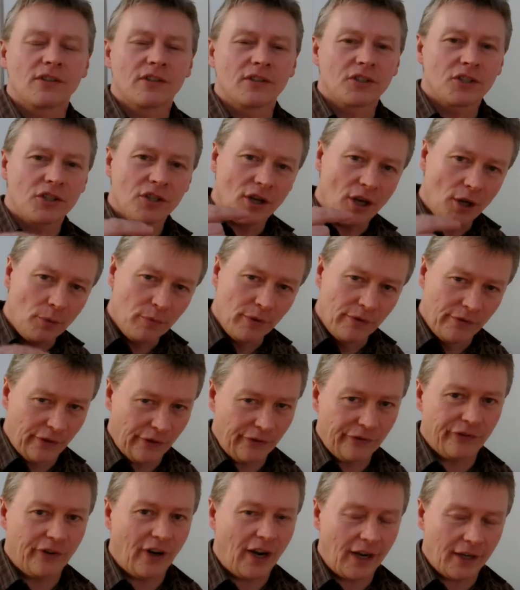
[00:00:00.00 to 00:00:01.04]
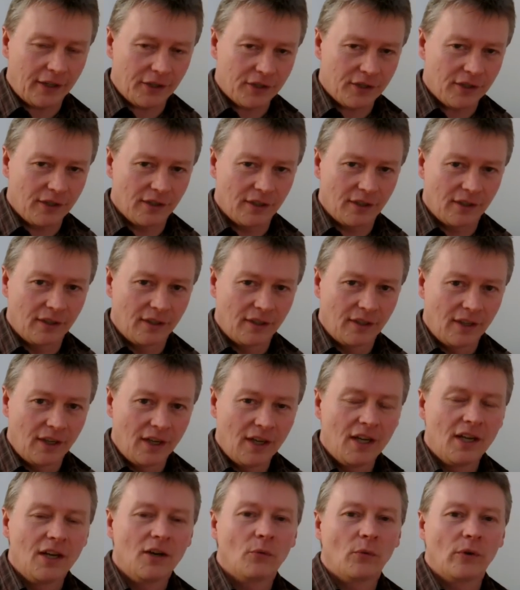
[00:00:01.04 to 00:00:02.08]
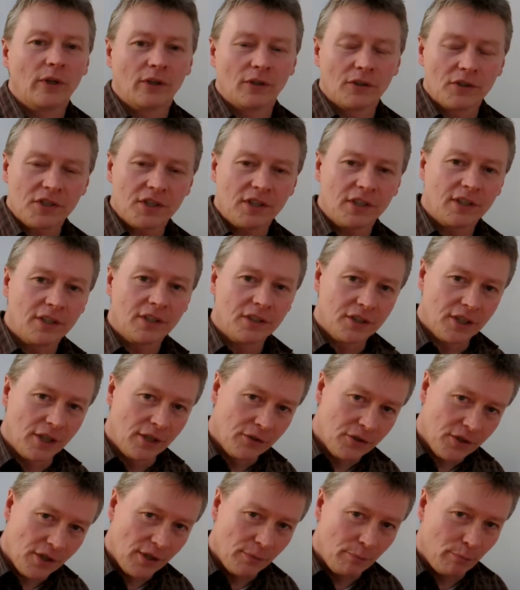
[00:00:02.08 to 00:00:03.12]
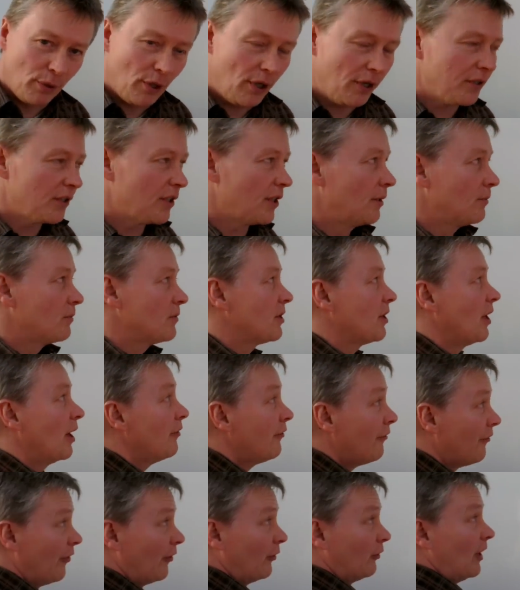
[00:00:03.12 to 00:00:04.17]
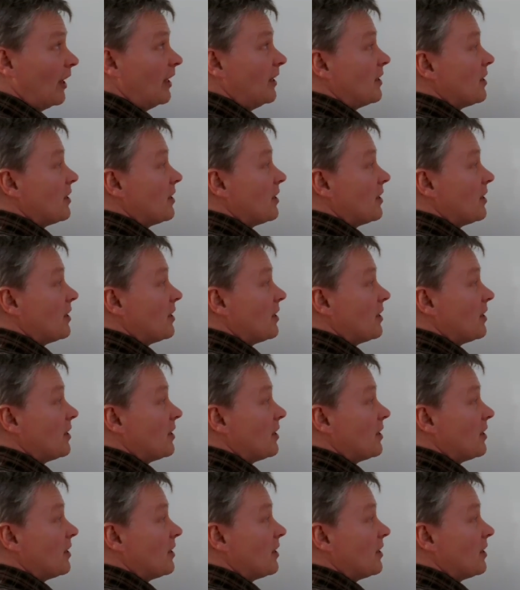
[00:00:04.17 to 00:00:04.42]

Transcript: to the top of a fraction, we also can do to the bottom. So for